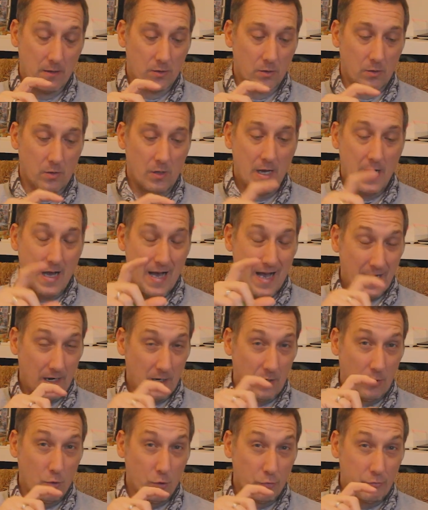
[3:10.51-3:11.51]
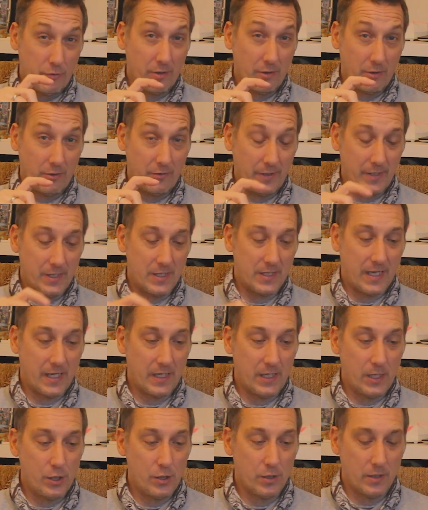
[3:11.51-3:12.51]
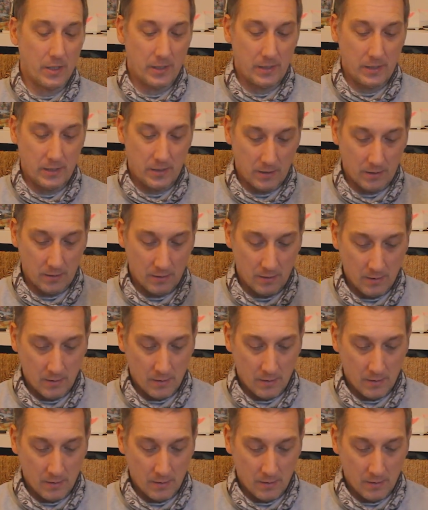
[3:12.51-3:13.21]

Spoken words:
so I can go really skinny should I need to.